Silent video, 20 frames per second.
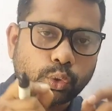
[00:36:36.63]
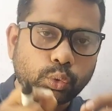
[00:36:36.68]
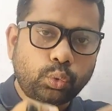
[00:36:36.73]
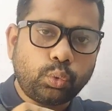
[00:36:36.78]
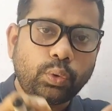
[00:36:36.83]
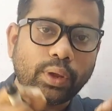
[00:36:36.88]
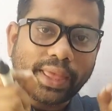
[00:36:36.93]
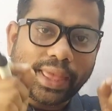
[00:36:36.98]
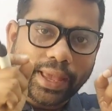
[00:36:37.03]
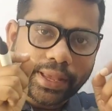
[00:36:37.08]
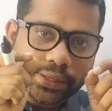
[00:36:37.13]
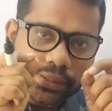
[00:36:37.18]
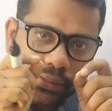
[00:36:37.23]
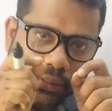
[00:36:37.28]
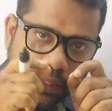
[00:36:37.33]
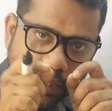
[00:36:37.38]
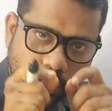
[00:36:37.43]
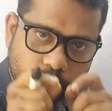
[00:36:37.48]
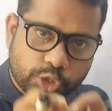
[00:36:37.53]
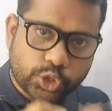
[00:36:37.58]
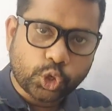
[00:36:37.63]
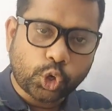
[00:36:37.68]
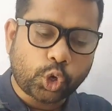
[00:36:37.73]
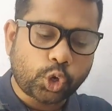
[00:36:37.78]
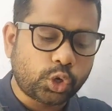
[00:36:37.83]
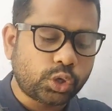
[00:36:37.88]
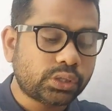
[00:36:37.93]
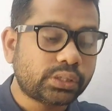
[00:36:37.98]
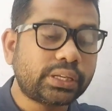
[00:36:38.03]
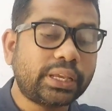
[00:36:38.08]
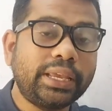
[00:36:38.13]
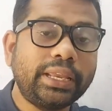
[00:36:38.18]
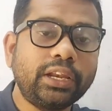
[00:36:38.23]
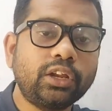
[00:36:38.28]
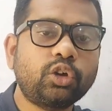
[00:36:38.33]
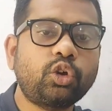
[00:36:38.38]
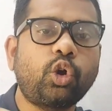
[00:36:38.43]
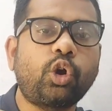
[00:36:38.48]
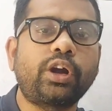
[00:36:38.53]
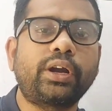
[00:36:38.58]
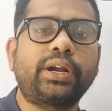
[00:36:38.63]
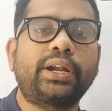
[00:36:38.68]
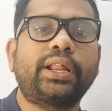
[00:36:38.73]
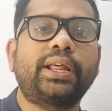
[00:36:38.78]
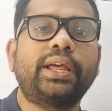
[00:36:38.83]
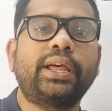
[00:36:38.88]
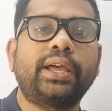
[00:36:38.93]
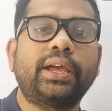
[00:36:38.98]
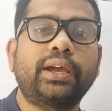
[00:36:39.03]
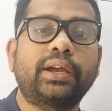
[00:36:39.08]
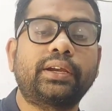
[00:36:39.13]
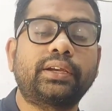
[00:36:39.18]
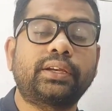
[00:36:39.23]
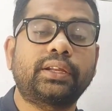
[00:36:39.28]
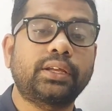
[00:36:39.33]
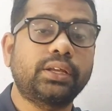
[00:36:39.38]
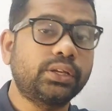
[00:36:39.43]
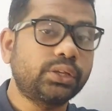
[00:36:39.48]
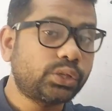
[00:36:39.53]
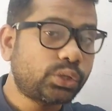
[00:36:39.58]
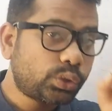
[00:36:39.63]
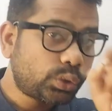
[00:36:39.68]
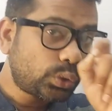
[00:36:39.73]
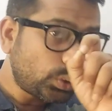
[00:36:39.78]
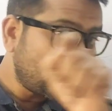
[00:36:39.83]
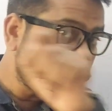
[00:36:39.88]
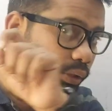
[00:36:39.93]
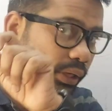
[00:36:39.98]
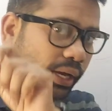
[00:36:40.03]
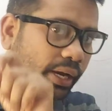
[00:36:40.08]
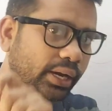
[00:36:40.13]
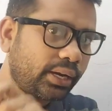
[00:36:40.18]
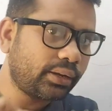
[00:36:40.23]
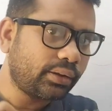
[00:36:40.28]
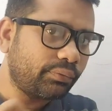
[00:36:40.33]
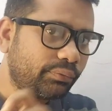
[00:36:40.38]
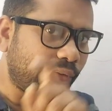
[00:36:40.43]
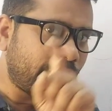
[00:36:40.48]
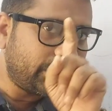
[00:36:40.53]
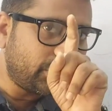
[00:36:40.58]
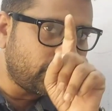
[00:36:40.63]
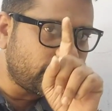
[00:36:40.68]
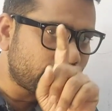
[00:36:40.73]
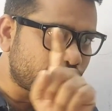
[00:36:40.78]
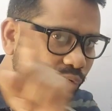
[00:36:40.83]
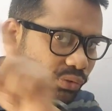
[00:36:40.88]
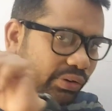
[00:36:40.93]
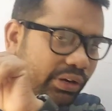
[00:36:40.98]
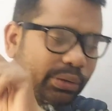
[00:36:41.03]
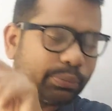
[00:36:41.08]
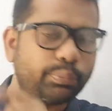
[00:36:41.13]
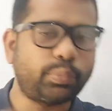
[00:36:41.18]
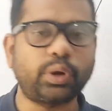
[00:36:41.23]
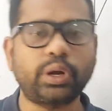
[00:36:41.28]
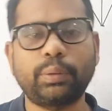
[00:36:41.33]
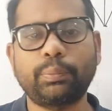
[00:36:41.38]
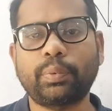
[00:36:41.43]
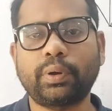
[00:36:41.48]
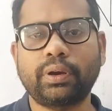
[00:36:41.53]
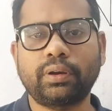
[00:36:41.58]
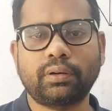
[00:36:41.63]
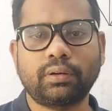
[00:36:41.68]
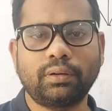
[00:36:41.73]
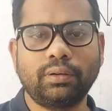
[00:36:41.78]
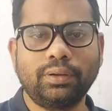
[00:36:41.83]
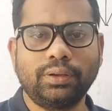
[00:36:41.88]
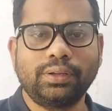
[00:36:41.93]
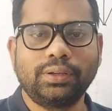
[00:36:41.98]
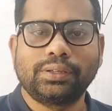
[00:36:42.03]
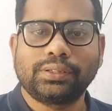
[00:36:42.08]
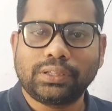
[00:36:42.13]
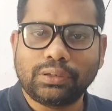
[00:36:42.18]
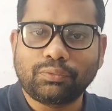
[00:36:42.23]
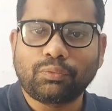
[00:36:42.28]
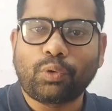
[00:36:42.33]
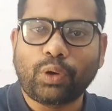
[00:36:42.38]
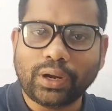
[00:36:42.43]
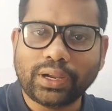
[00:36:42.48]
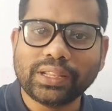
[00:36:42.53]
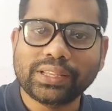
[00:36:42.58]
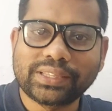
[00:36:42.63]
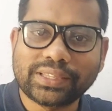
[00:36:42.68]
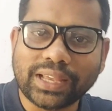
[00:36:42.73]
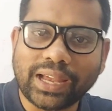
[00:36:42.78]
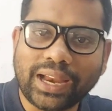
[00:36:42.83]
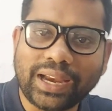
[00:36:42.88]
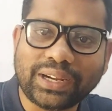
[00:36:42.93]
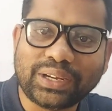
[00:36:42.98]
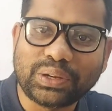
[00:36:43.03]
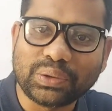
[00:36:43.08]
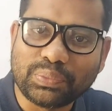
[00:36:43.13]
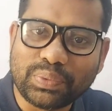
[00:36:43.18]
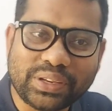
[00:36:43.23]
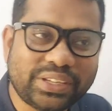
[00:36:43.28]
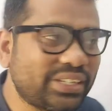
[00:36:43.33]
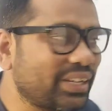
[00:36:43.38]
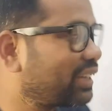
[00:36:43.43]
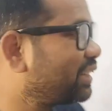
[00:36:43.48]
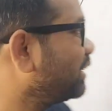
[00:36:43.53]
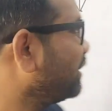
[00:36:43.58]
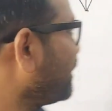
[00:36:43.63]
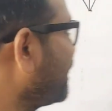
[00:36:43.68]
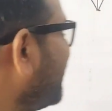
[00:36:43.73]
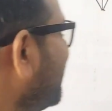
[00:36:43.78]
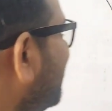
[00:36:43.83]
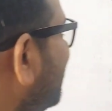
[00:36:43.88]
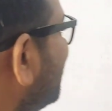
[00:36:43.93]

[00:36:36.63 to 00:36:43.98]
two external jaws in a contact, so that we need to check one important point. So what is that to be checked? Look